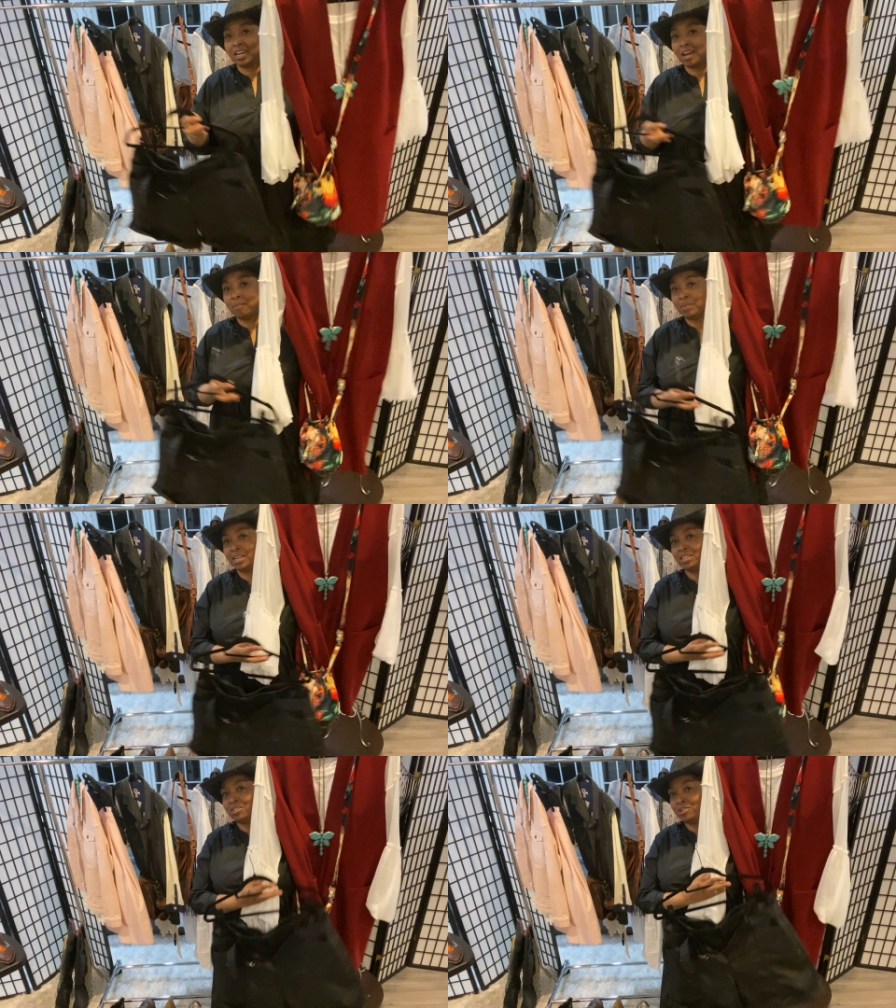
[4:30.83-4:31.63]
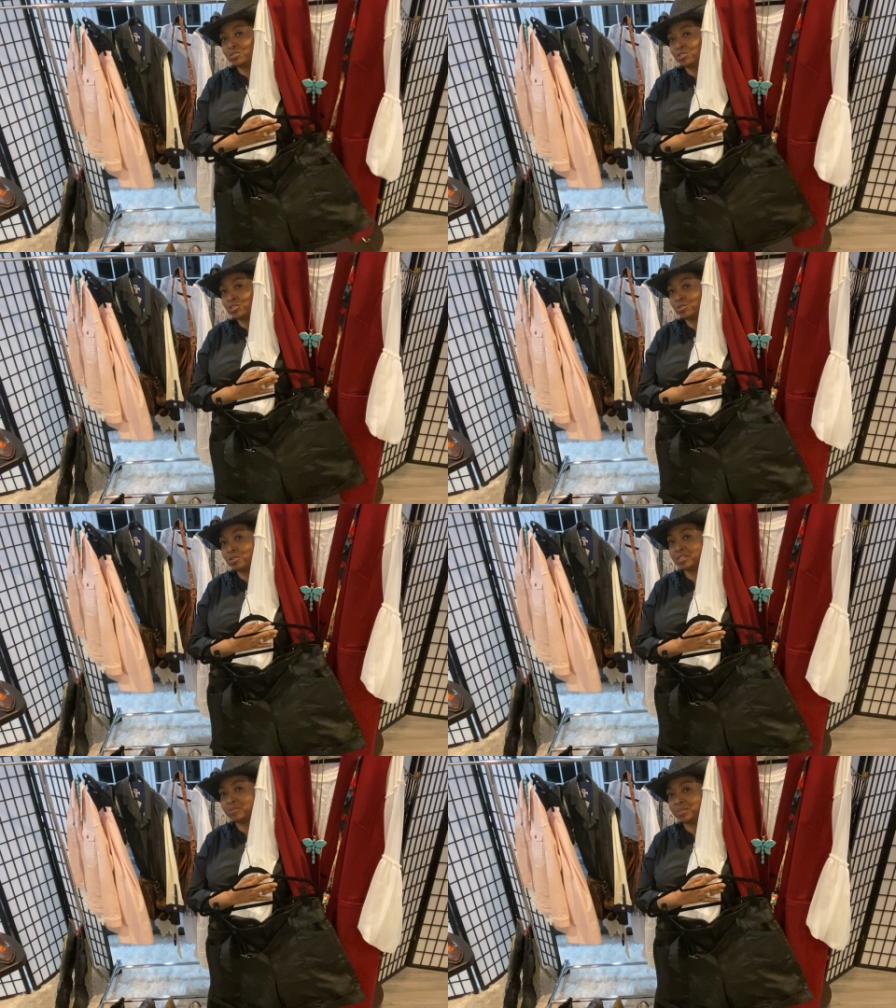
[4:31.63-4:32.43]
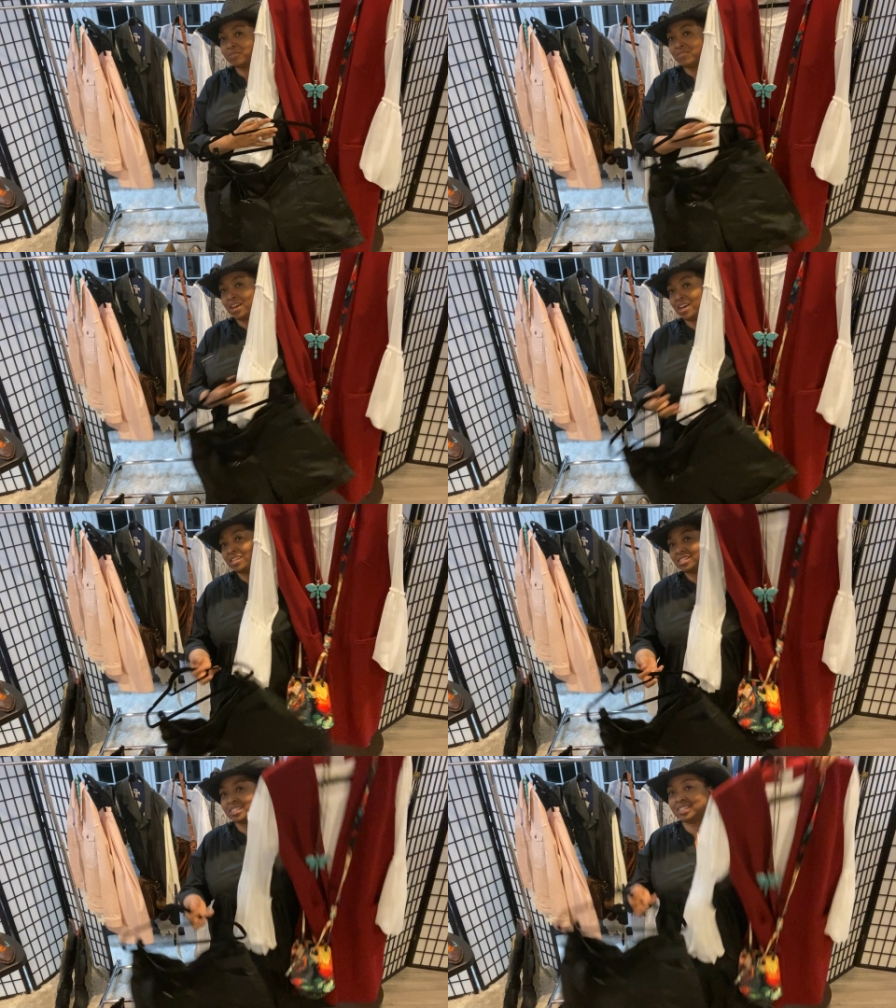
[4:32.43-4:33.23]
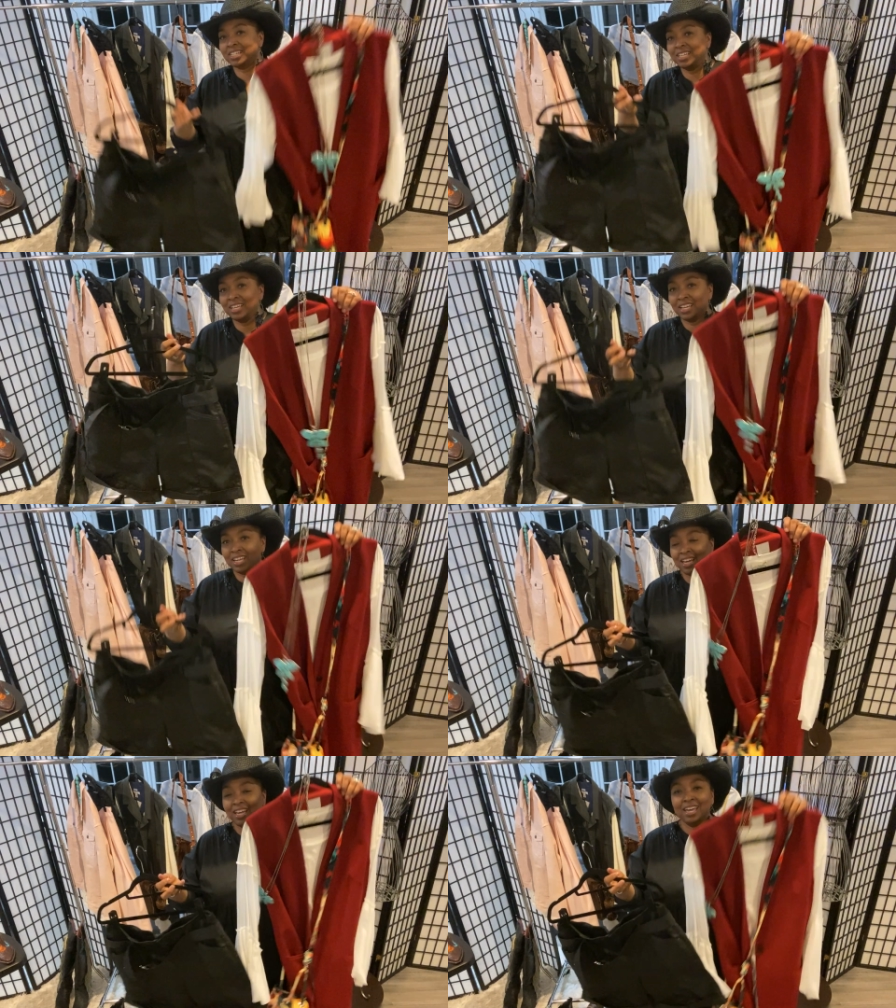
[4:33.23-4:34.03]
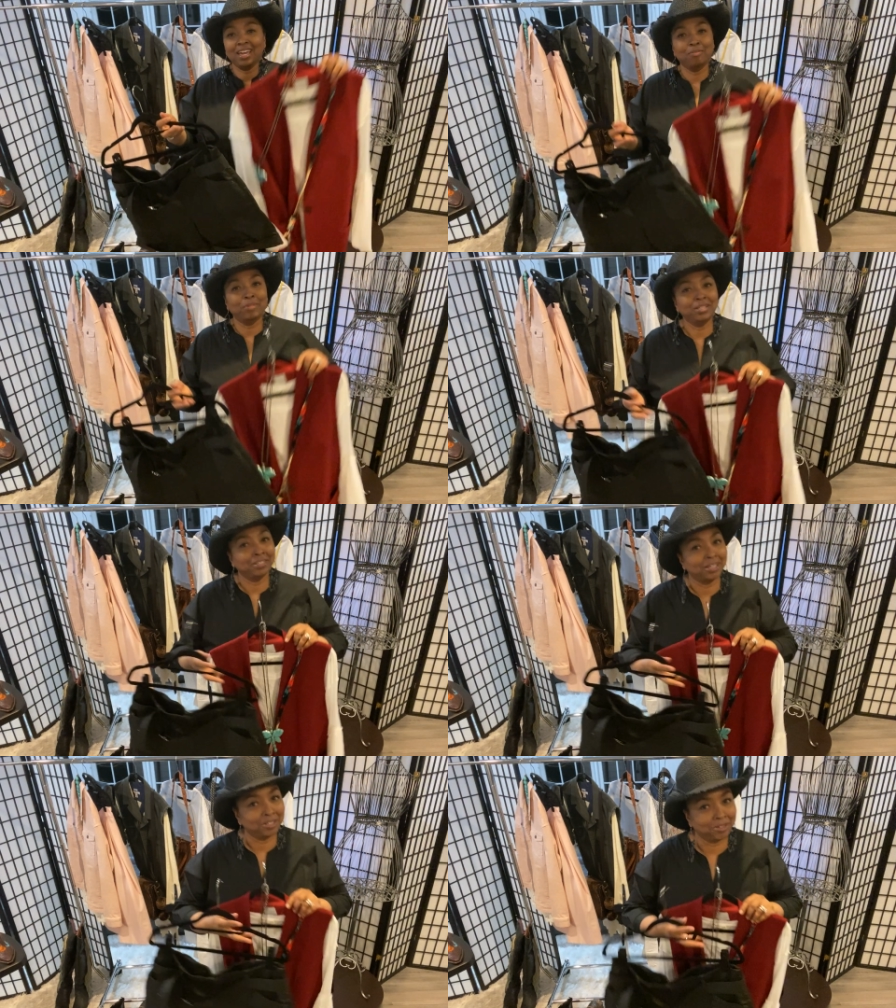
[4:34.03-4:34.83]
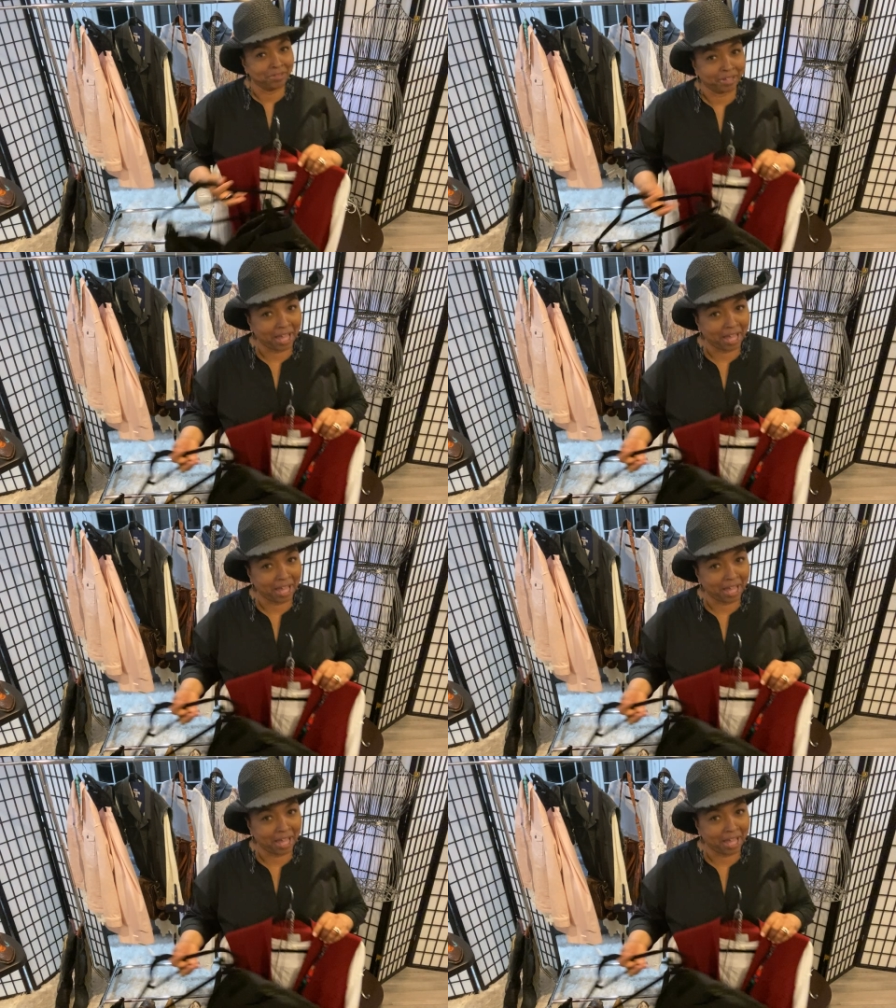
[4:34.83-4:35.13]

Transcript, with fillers: I mean, you know, the shorts with the vest. And wait till I show you the